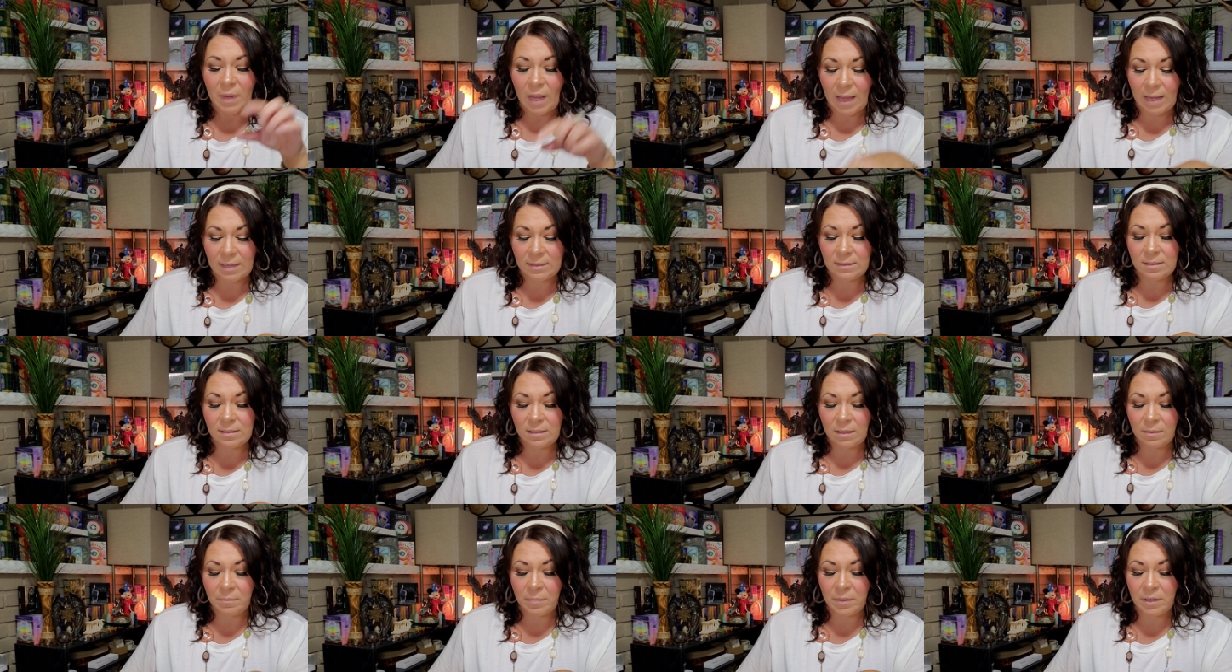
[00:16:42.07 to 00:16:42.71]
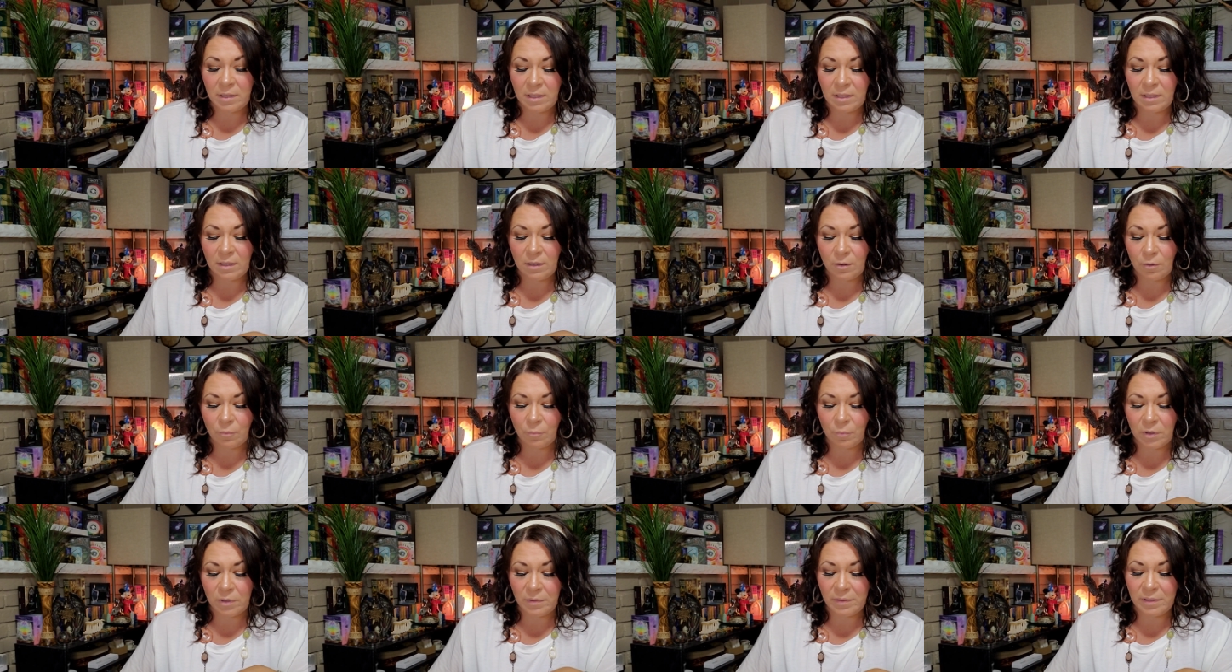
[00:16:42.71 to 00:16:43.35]
And somebody here
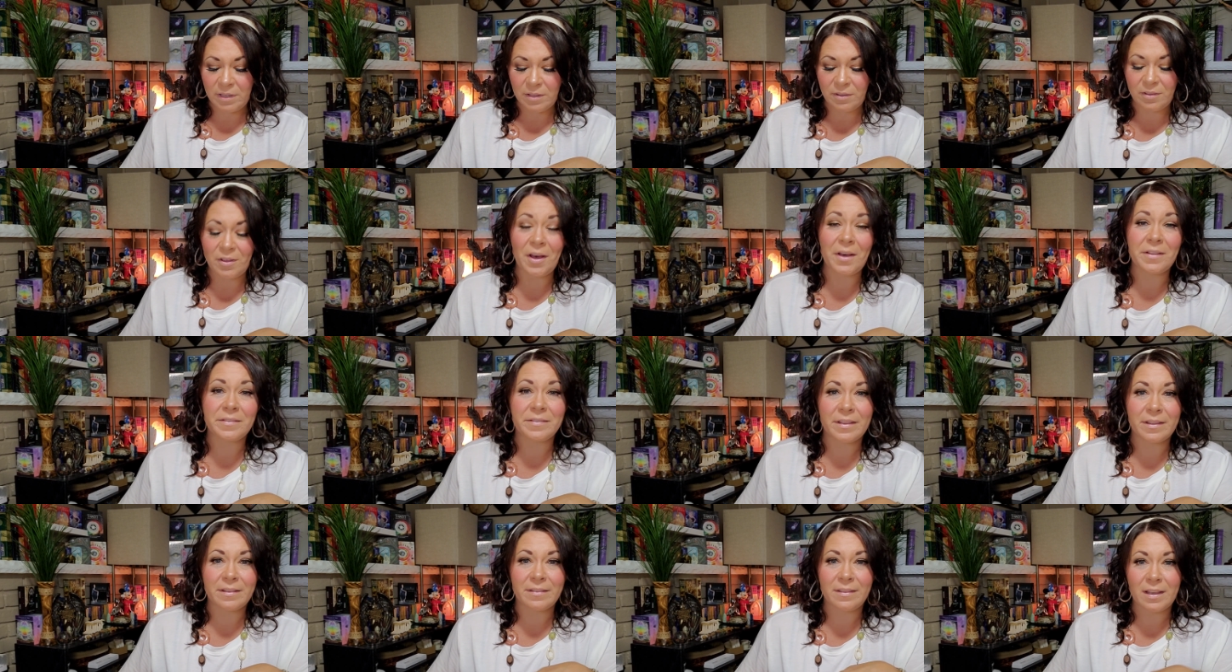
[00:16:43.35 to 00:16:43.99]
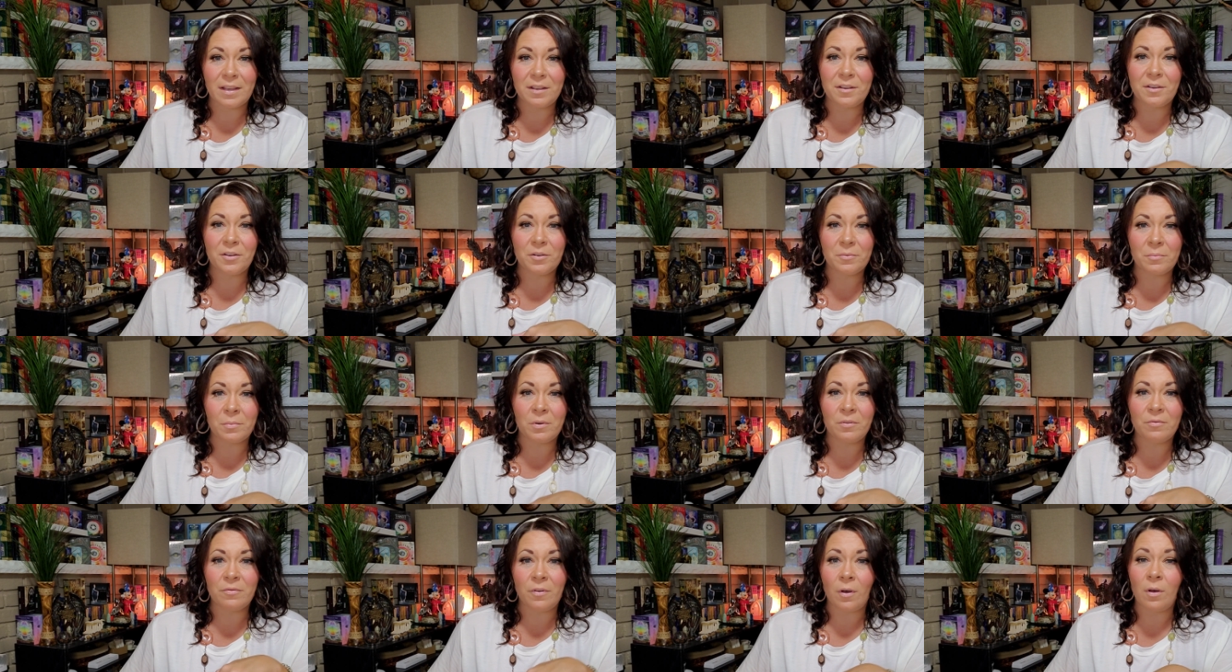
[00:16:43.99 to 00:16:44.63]
really thought that they could
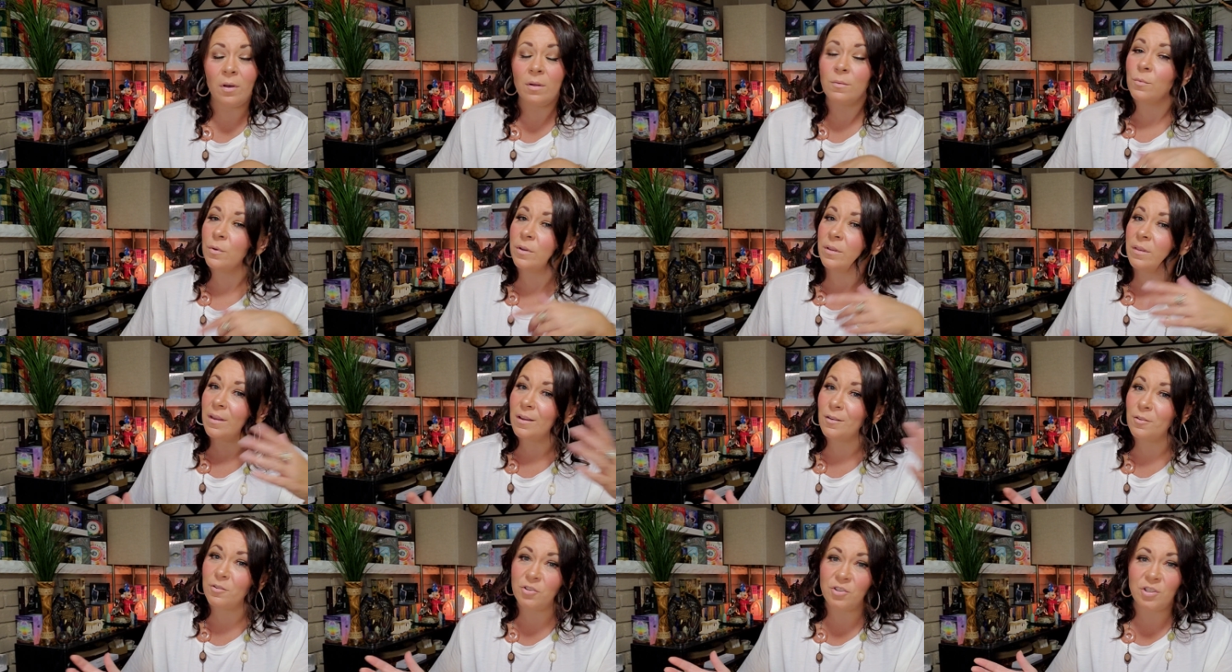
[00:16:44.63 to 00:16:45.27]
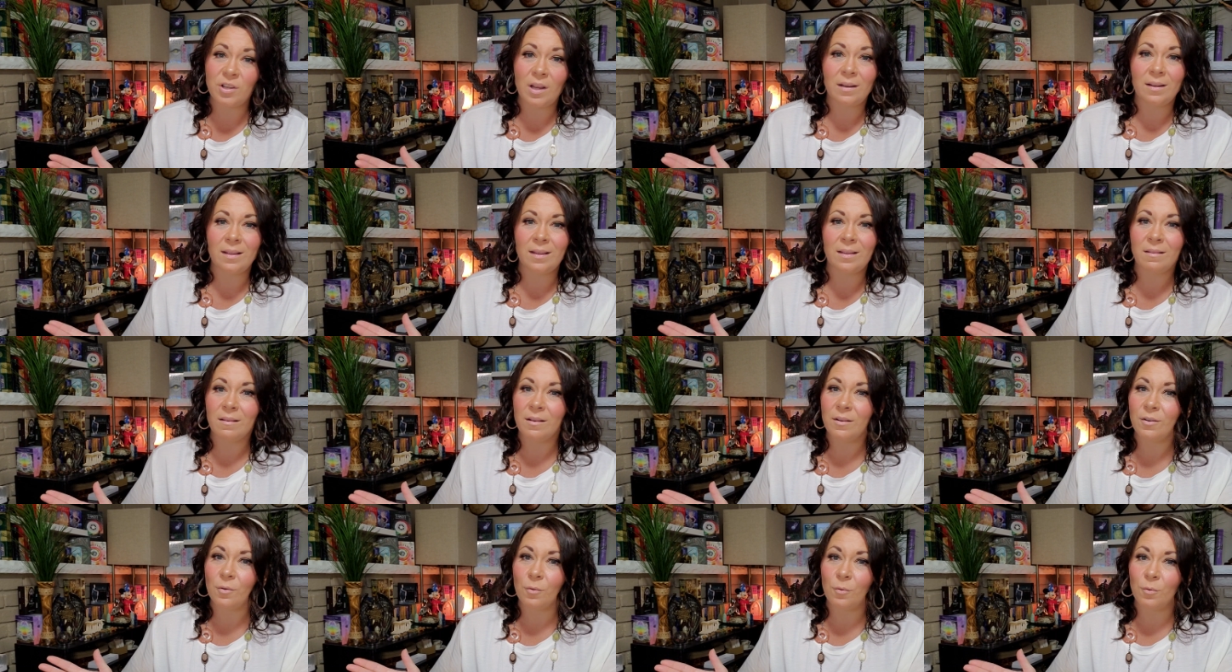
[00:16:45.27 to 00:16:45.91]
move on without shedding
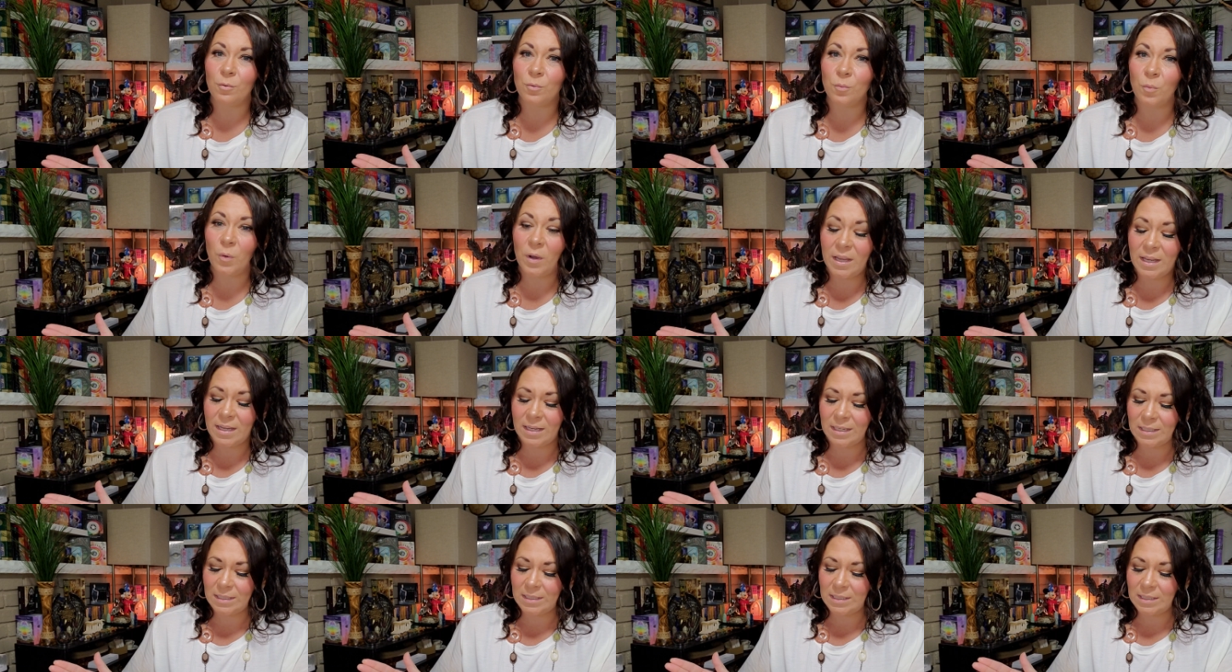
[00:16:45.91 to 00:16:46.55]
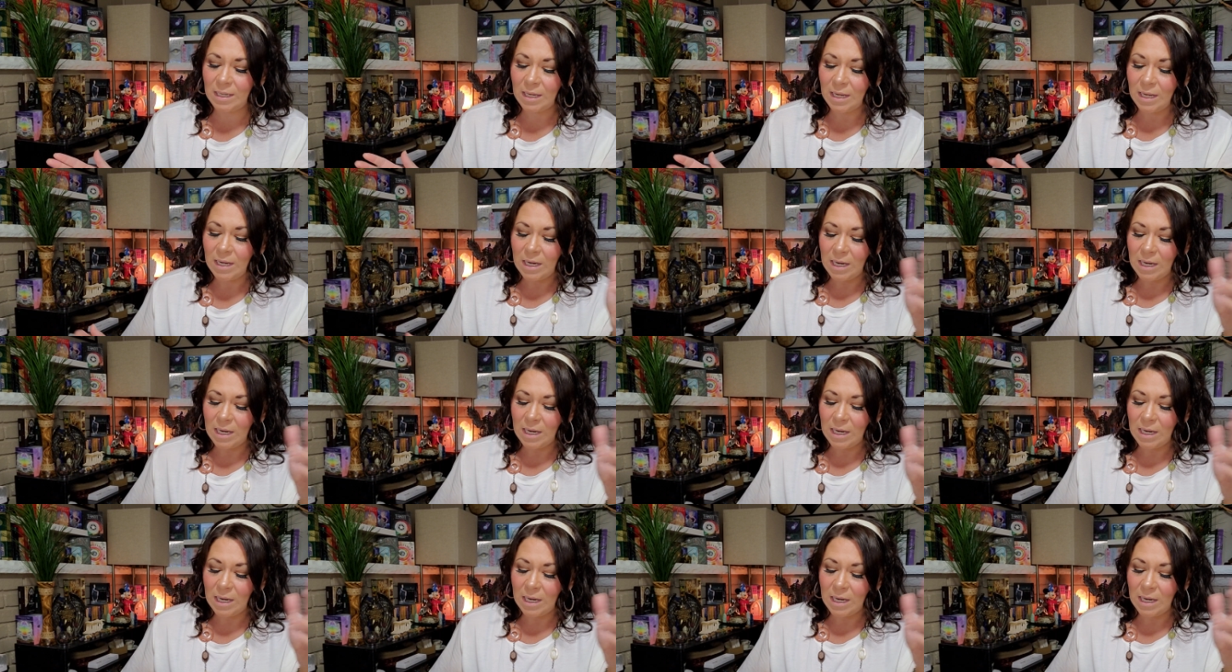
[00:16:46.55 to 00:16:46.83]
their old ways.